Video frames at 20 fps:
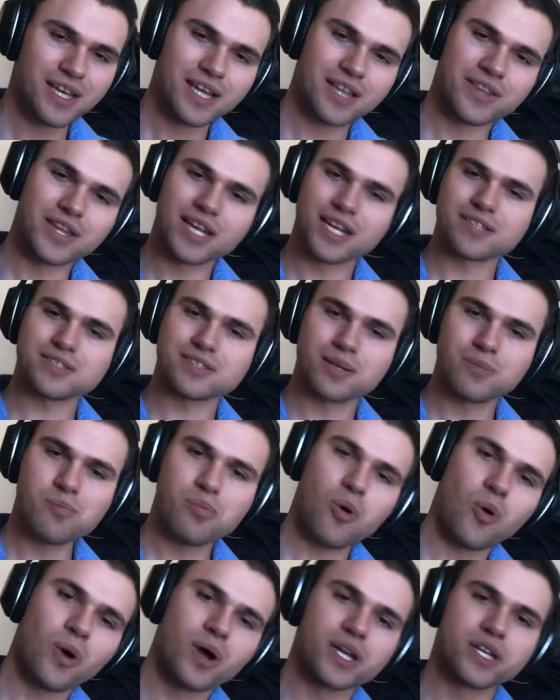Then at some
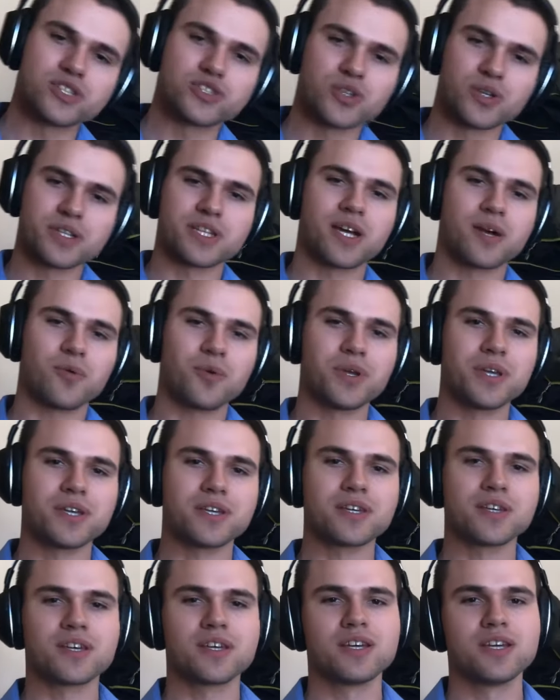point during that
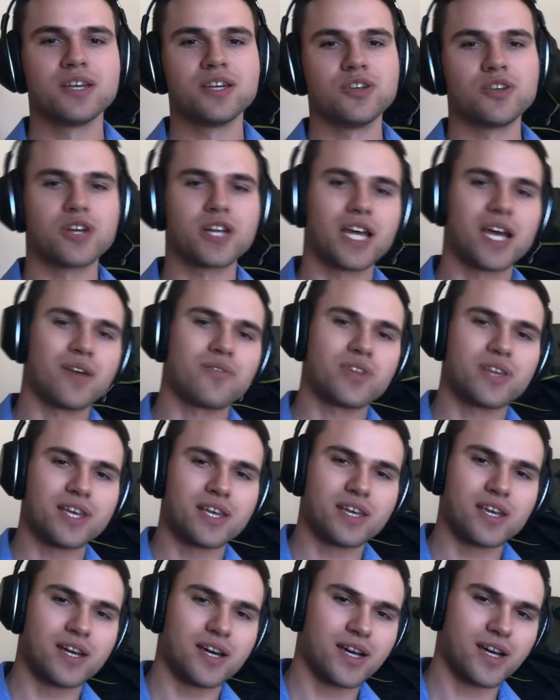week, you're going to have
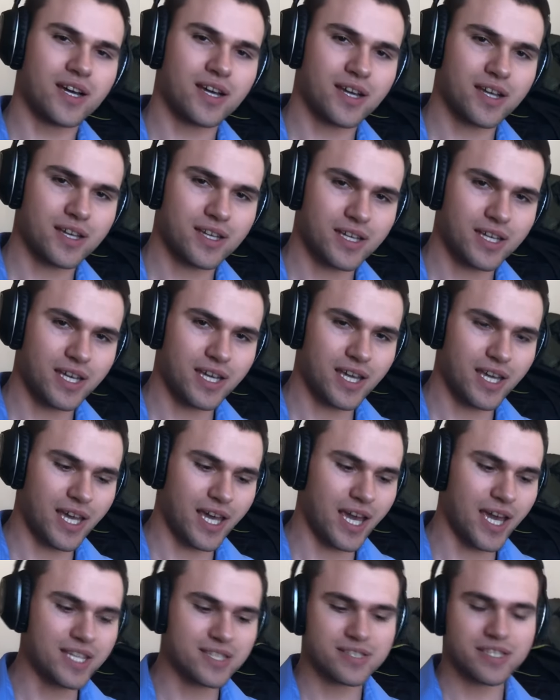the
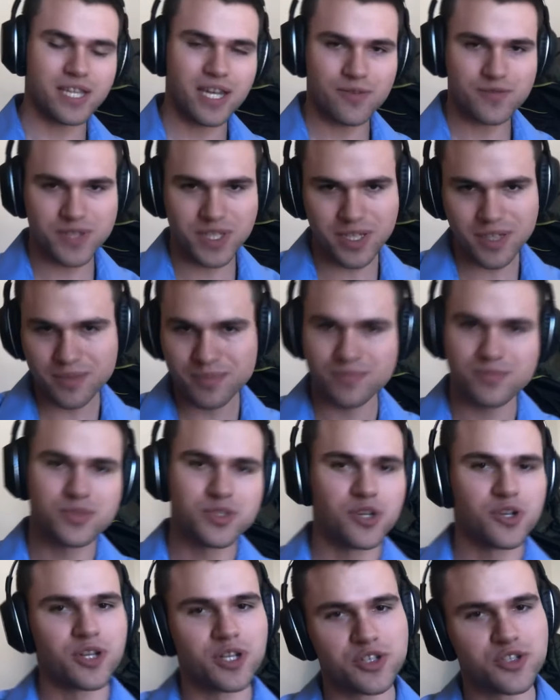acft.
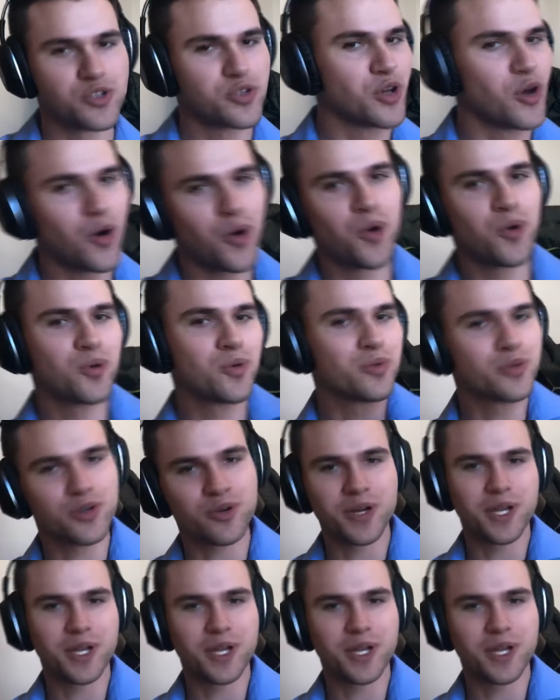So you're going to do the